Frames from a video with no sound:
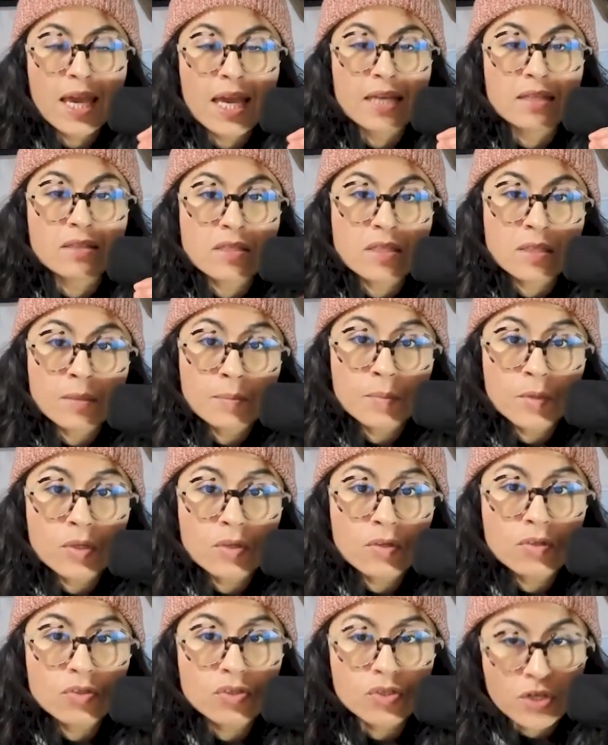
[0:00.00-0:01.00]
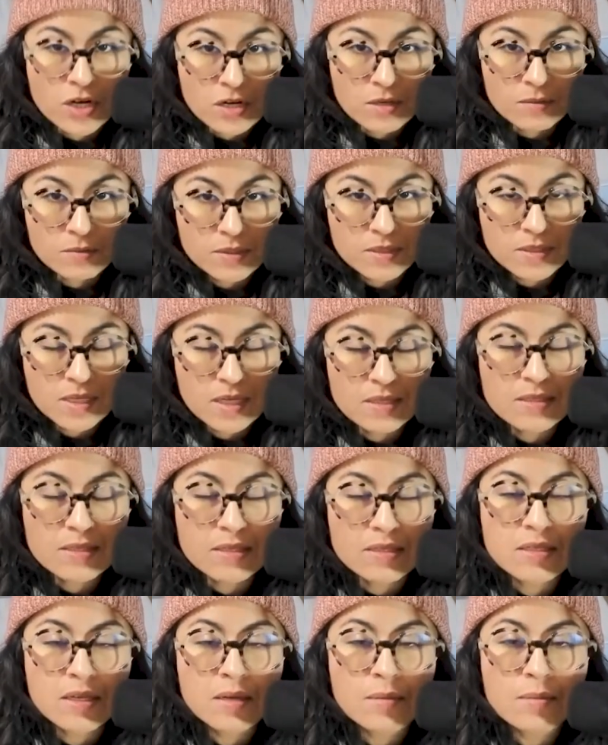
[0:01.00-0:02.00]
In simple terms, a
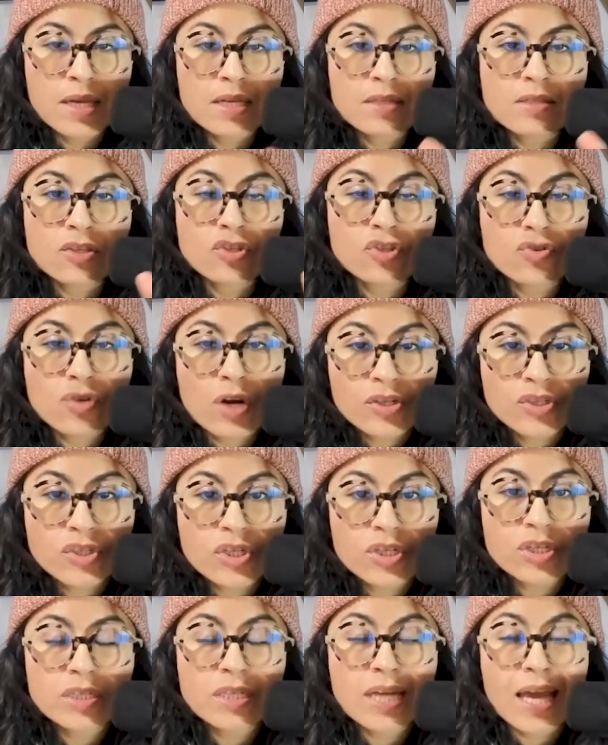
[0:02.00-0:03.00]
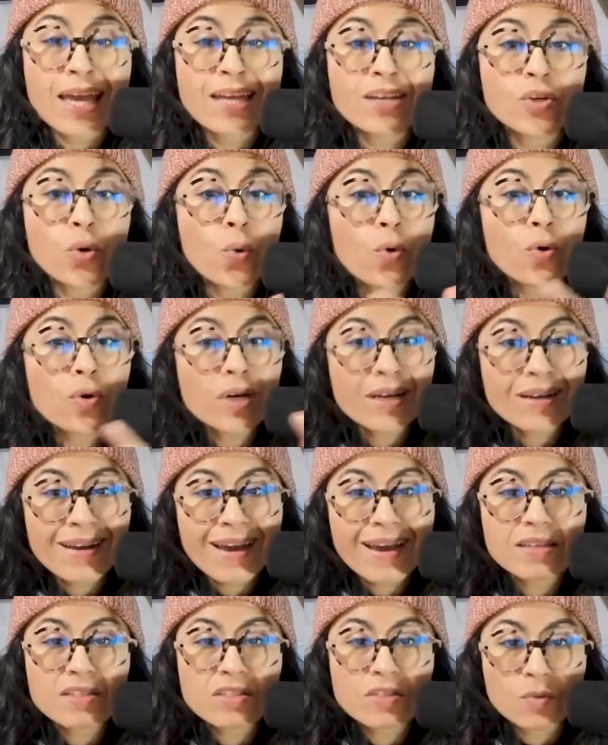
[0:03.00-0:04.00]
system is a structured and
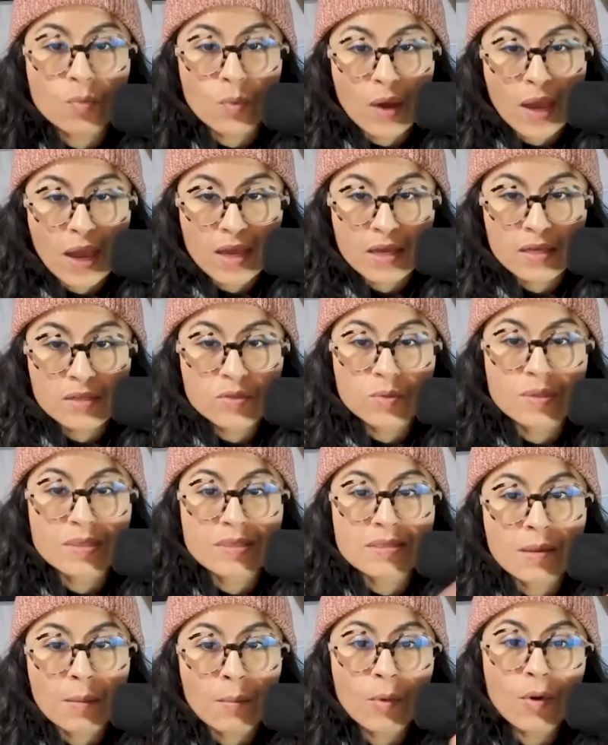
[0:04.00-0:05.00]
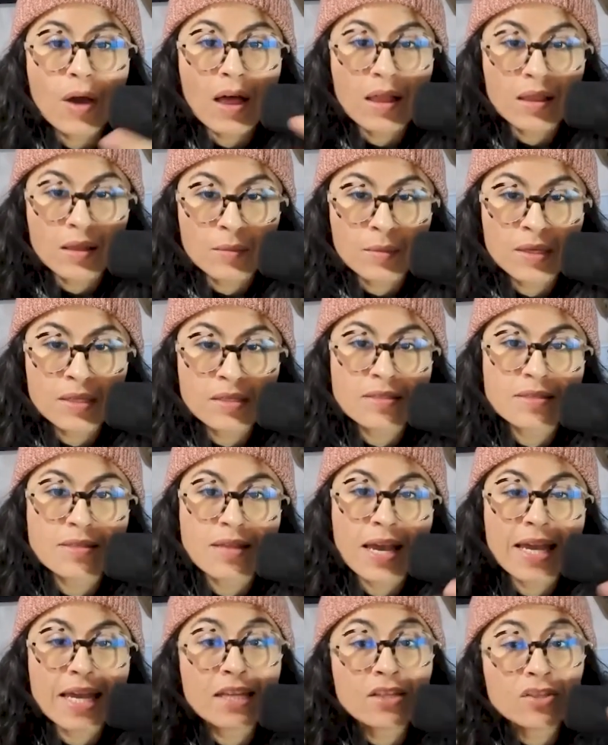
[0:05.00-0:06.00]
organized way to assemble elements
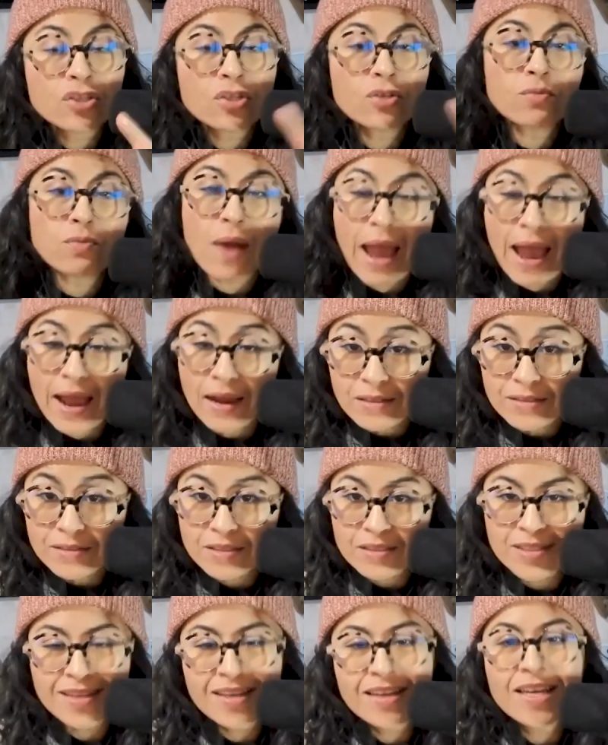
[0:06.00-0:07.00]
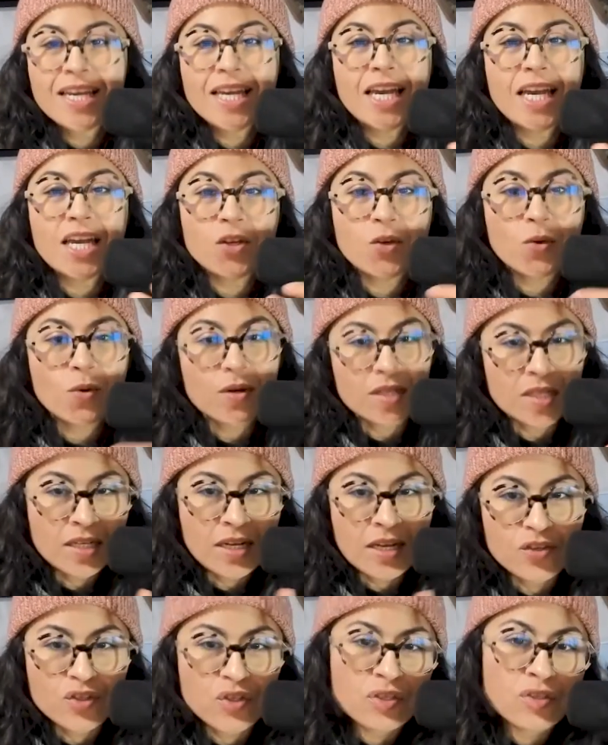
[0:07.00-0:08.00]
that interact in
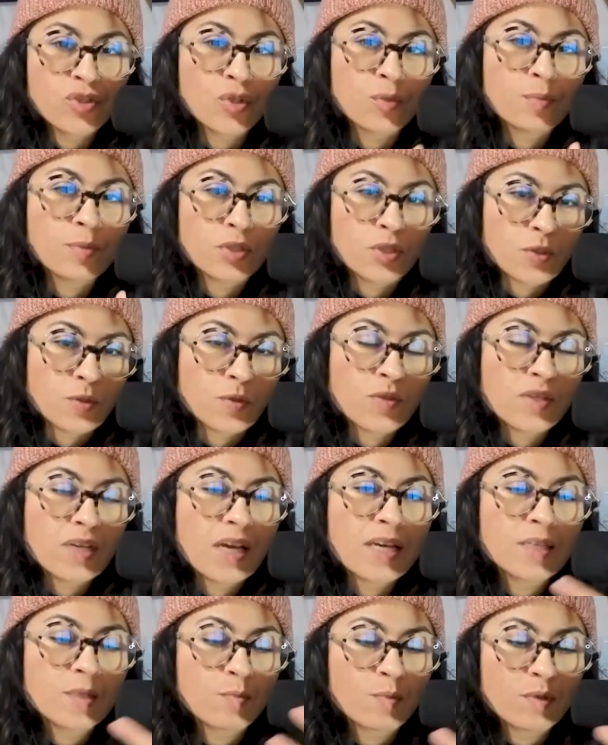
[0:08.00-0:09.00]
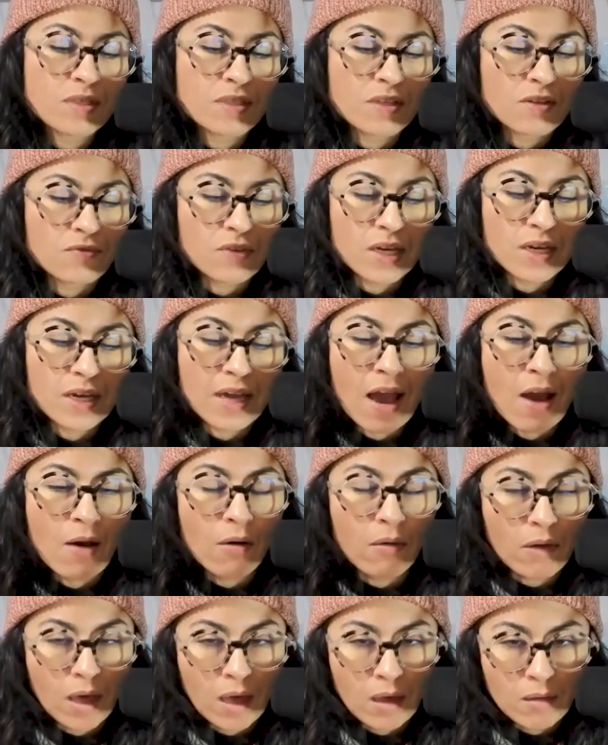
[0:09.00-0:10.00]
coordination to produce a specific
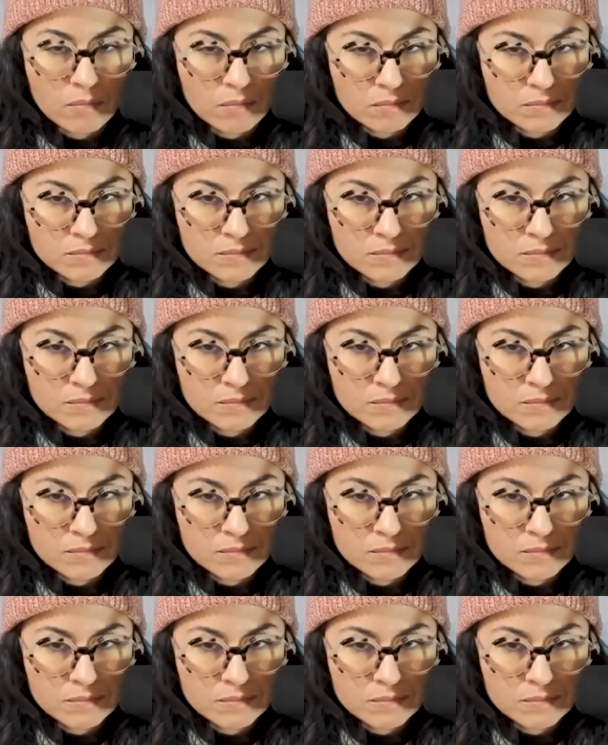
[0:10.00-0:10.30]
outcome.